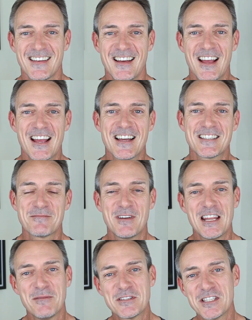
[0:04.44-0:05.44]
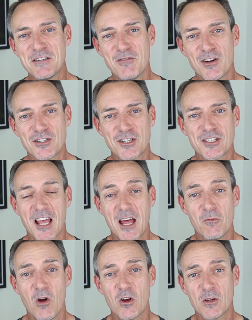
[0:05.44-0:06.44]
Hi guys, my name is Lee Rogers
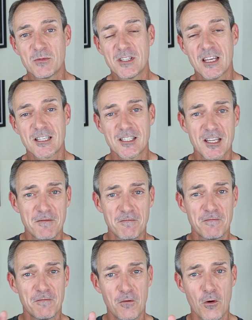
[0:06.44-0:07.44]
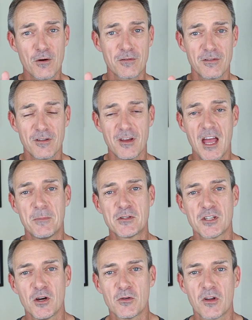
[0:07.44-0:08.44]
and welcome to this, the fourth
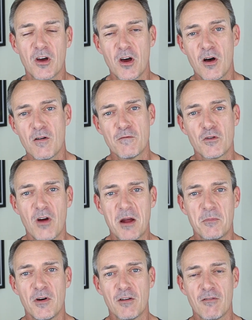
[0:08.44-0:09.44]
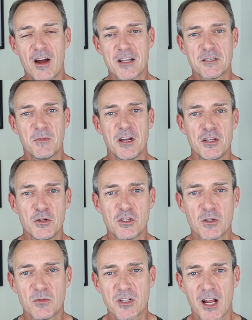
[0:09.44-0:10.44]
episode of Crank Punk Rides, my
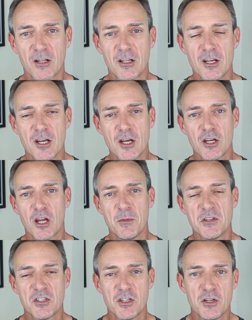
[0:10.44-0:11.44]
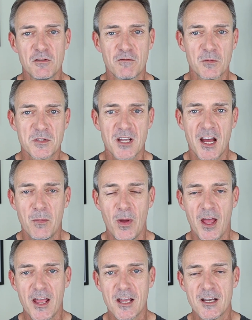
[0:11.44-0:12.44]
YouTube channel, coming to you from
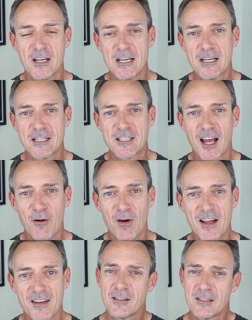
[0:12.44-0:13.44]
Taipei, Taiwan.